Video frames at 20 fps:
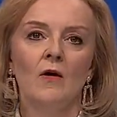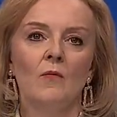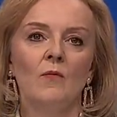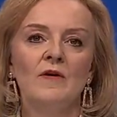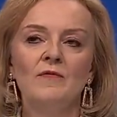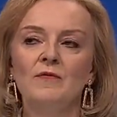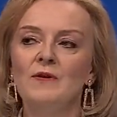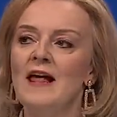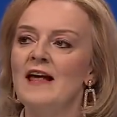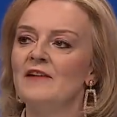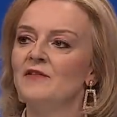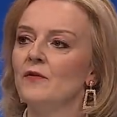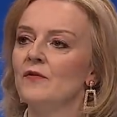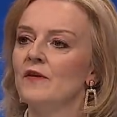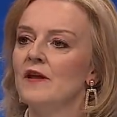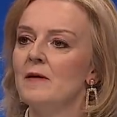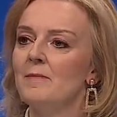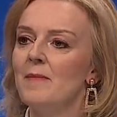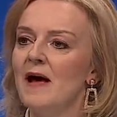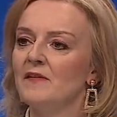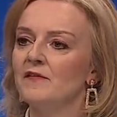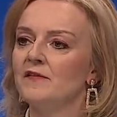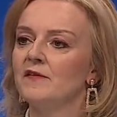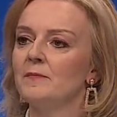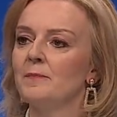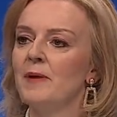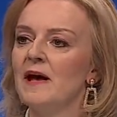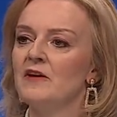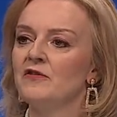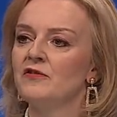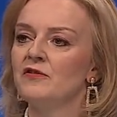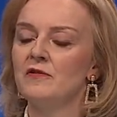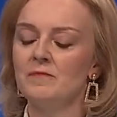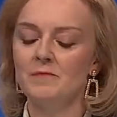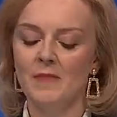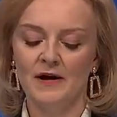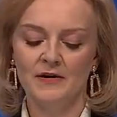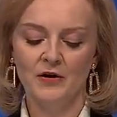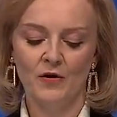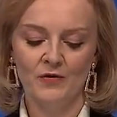We've led on the emancipation of
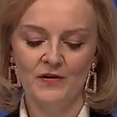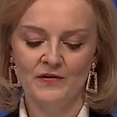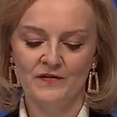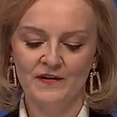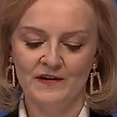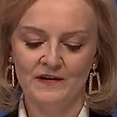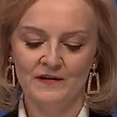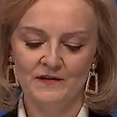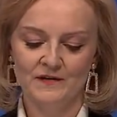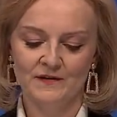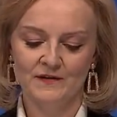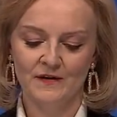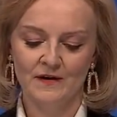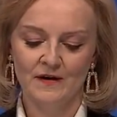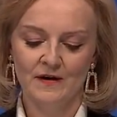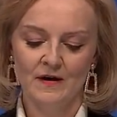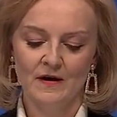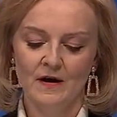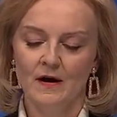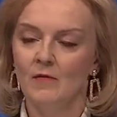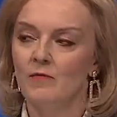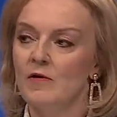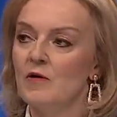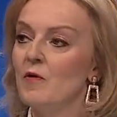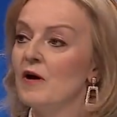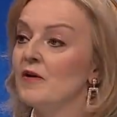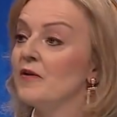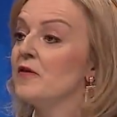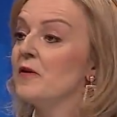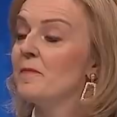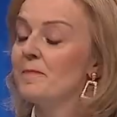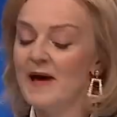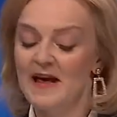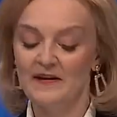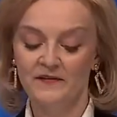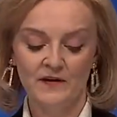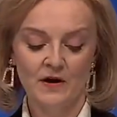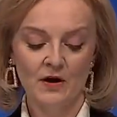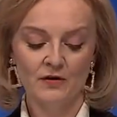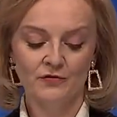minorities. We're one of the
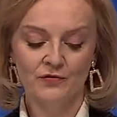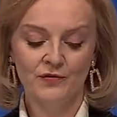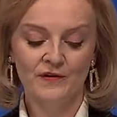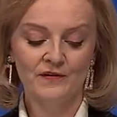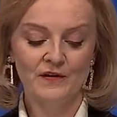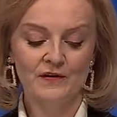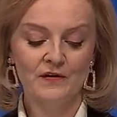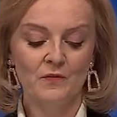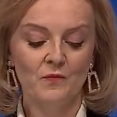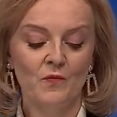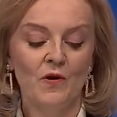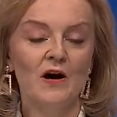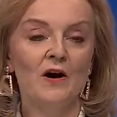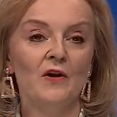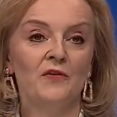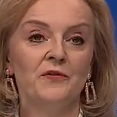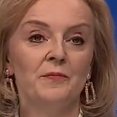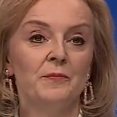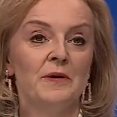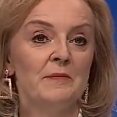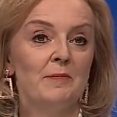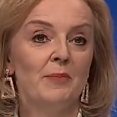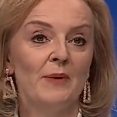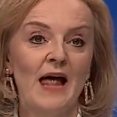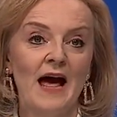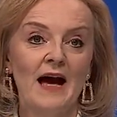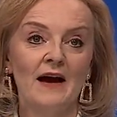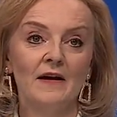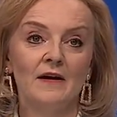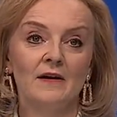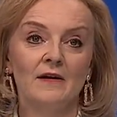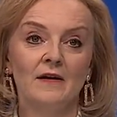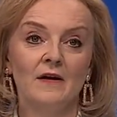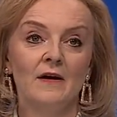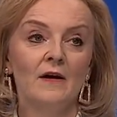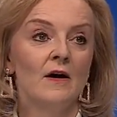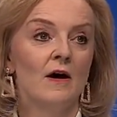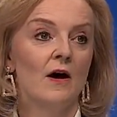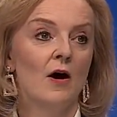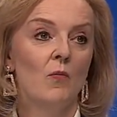best countries in the world to be black,
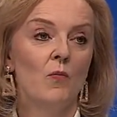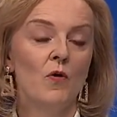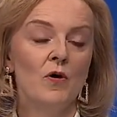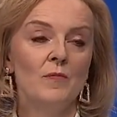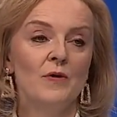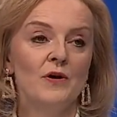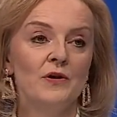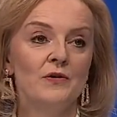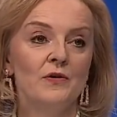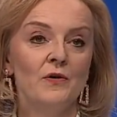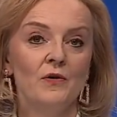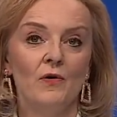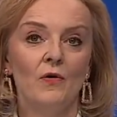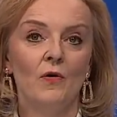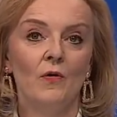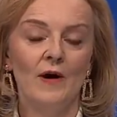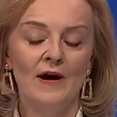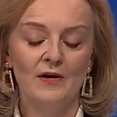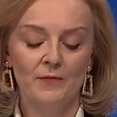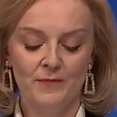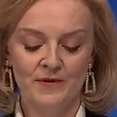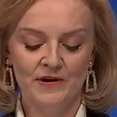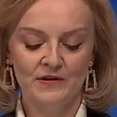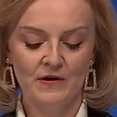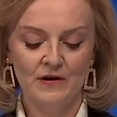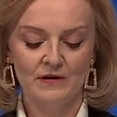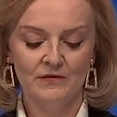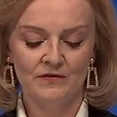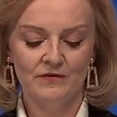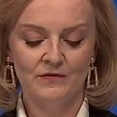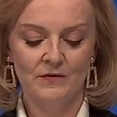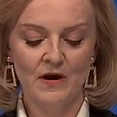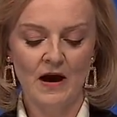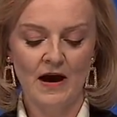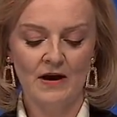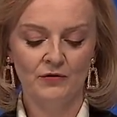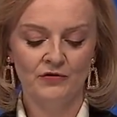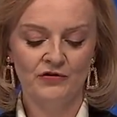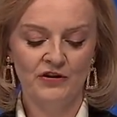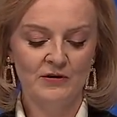a woman, or
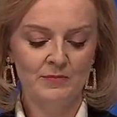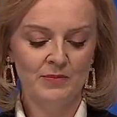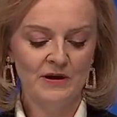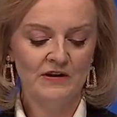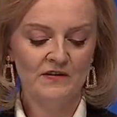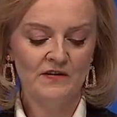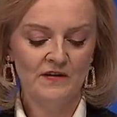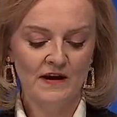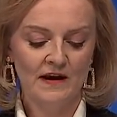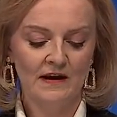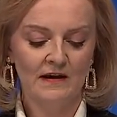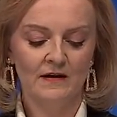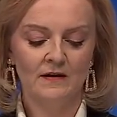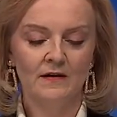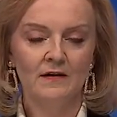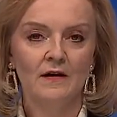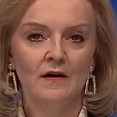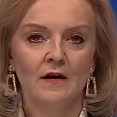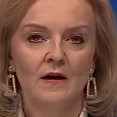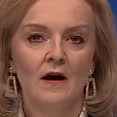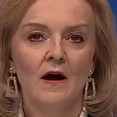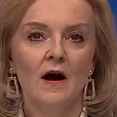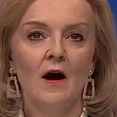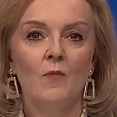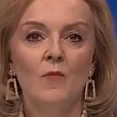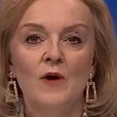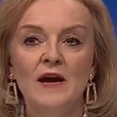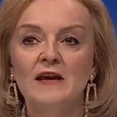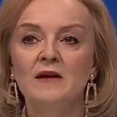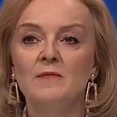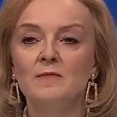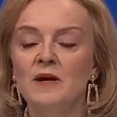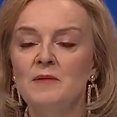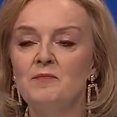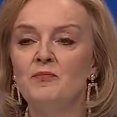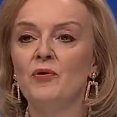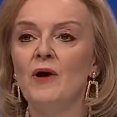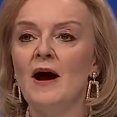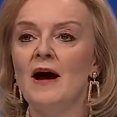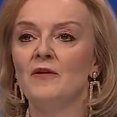LGBT. And we can be
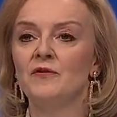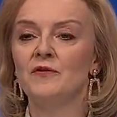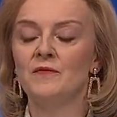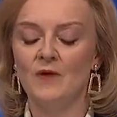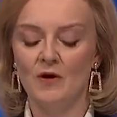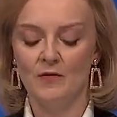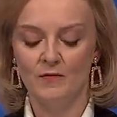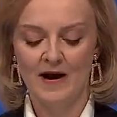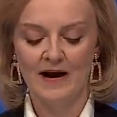proud of our